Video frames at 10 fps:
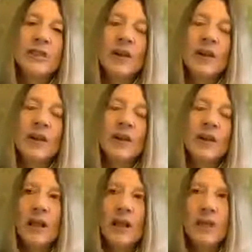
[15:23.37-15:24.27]
So,
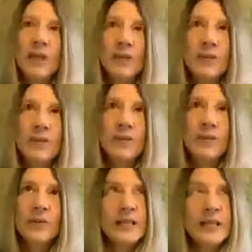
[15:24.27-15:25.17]
there
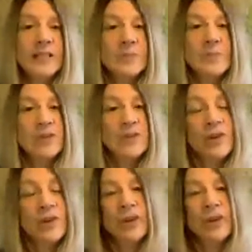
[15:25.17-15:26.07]
currently is some
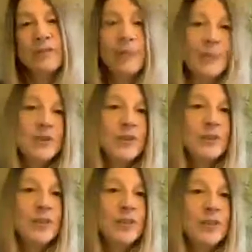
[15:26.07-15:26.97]
stock of bamboo
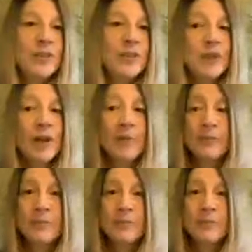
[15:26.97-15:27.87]
toothbrushes which come
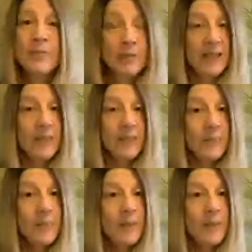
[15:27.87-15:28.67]
from Germany,